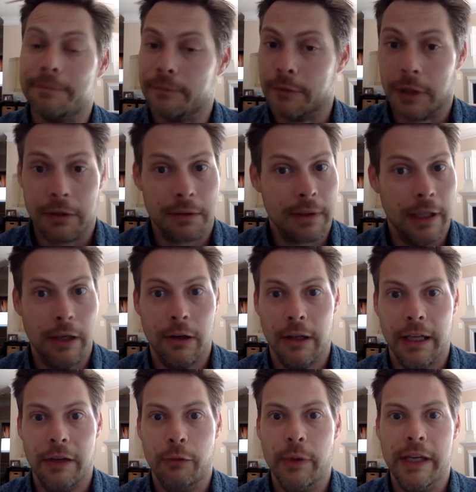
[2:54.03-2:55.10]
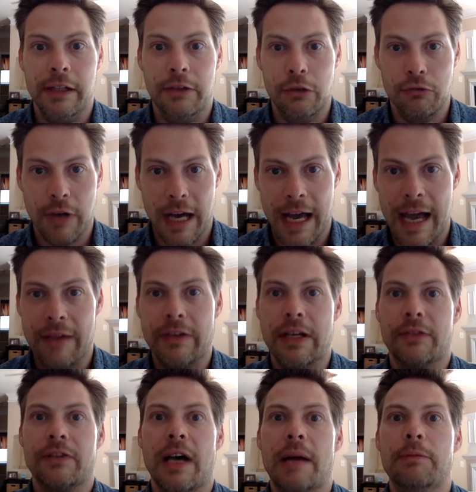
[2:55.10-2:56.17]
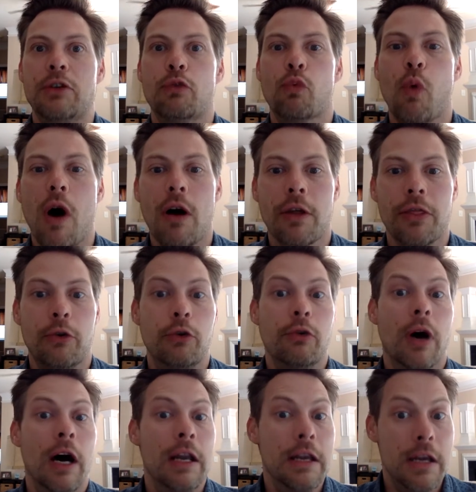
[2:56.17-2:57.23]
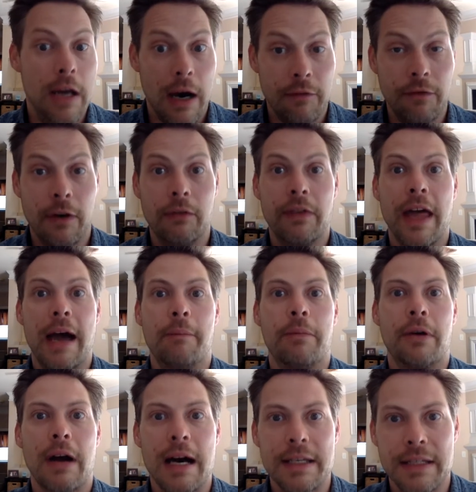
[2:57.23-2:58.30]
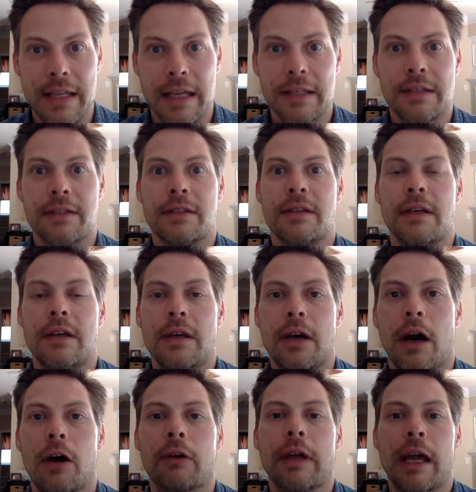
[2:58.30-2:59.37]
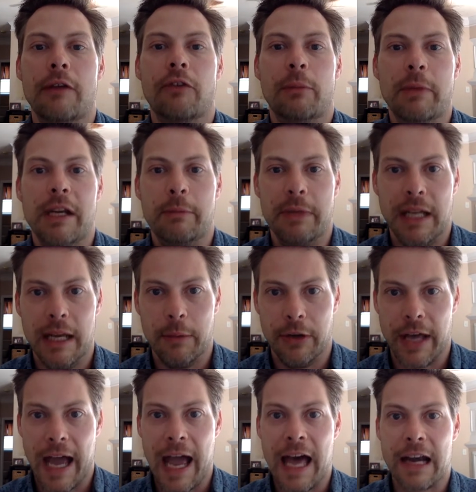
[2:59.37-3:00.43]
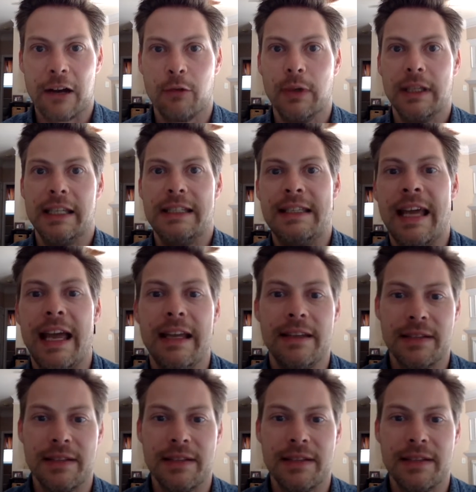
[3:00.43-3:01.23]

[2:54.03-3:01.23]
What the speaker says: Well, clearly we do not have enough time to walk through enough of that process, okay, for me to be able to adequately take